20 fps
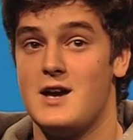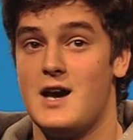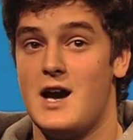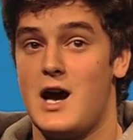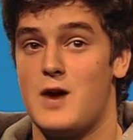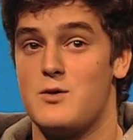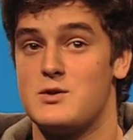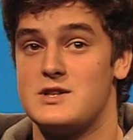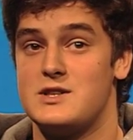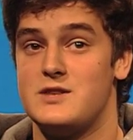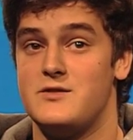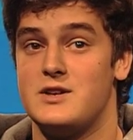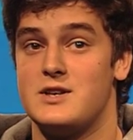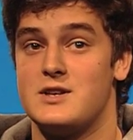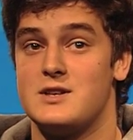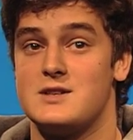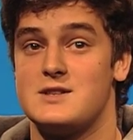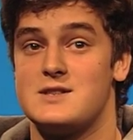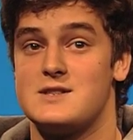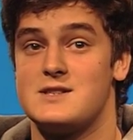I was
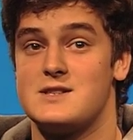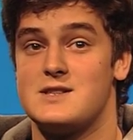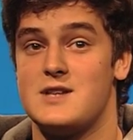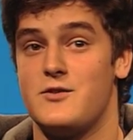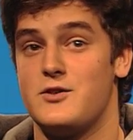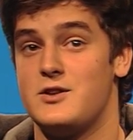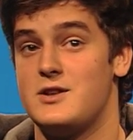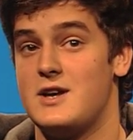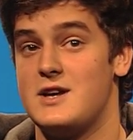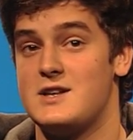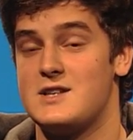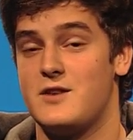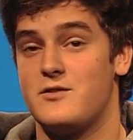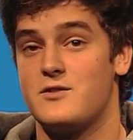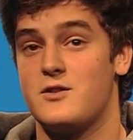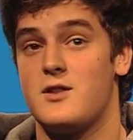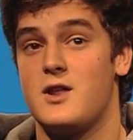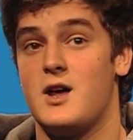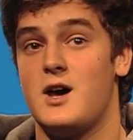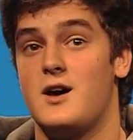leaving 7 days
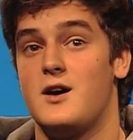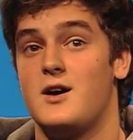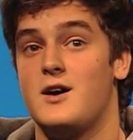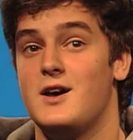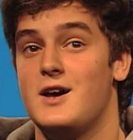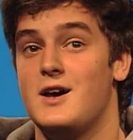after that.